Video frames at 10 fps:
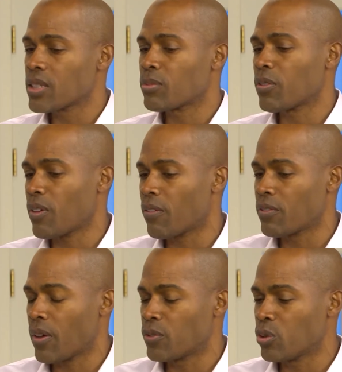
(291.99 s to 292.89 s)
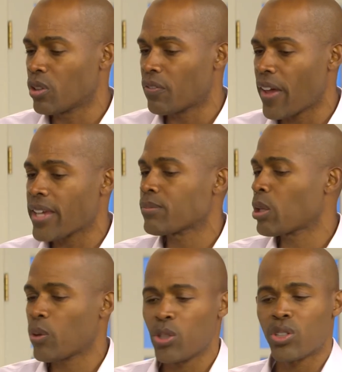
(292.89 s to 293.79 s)
of doing the fast, and by the
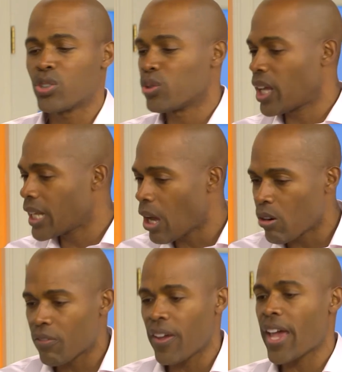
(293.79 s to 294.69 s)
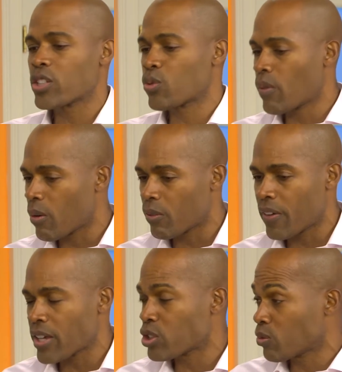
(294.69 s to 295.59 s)
way, you can do an 8-hour fast, 12-hour
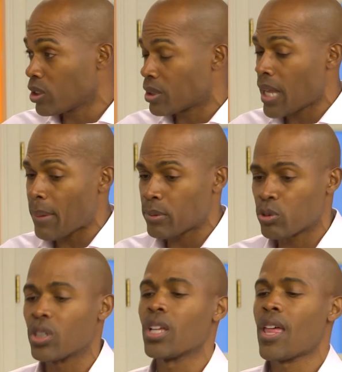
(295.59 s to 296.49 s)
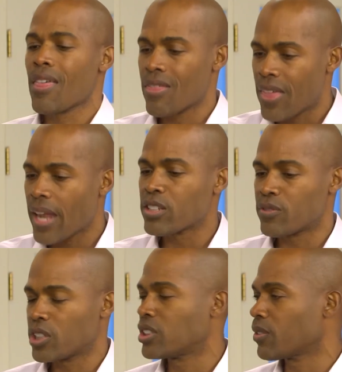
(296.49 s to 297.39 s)
fast. It's really adaptable. that is
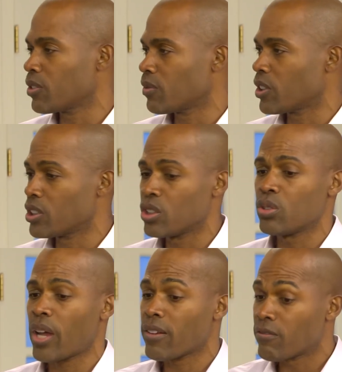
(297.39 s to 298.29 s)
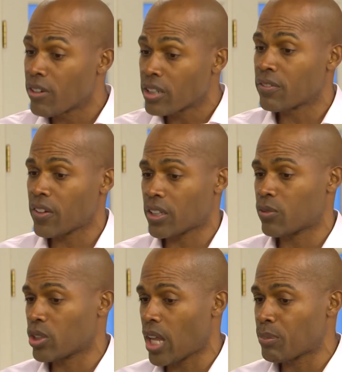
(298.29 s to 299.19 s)
very different and very new and very effective
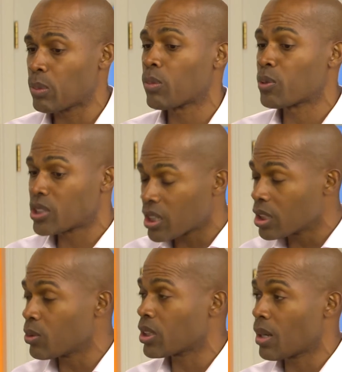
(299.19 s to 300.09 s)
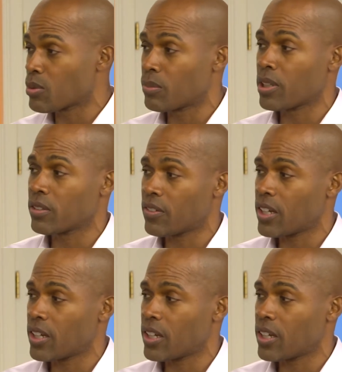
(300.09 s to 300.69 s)
for a lot of people, particularly when it comes to belly fat.